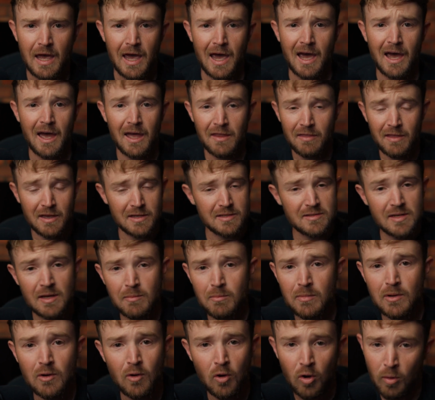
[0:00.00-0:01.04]
And they sent
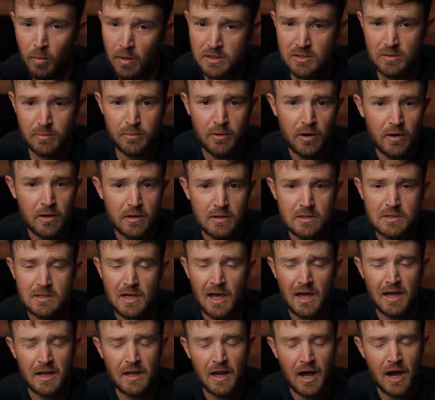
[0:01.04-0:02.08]
me a whole bunch of products,
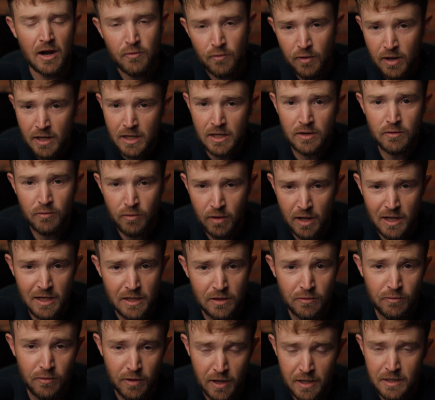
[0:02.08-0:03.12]
and I
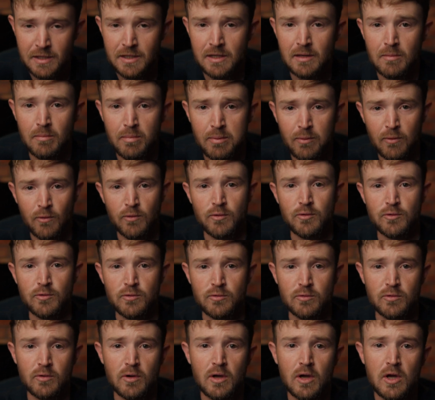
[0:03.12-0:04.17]
really implore
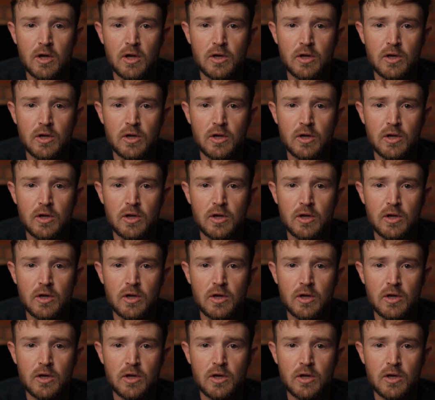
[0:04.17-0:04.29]
you